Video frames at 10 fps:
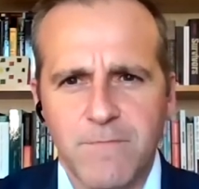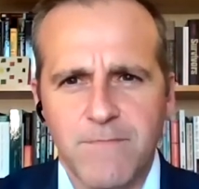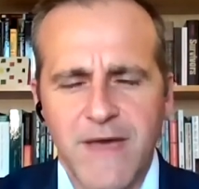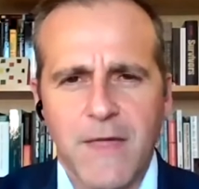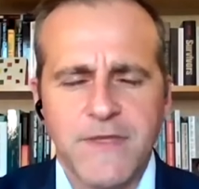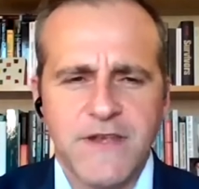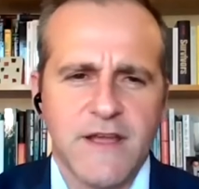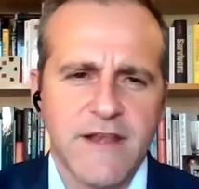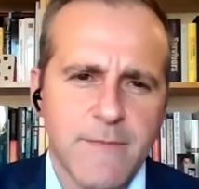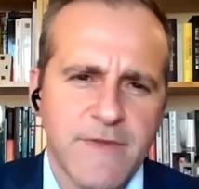about the
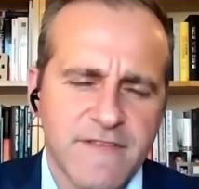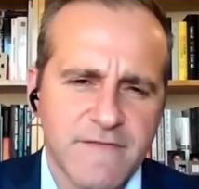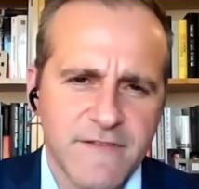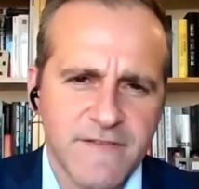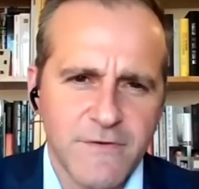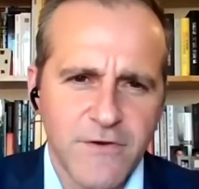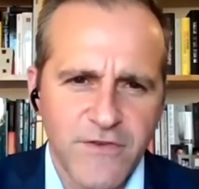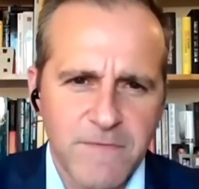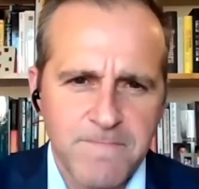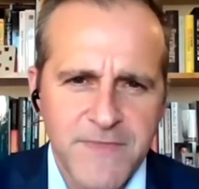dynamics of
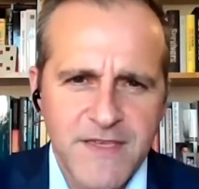distortion?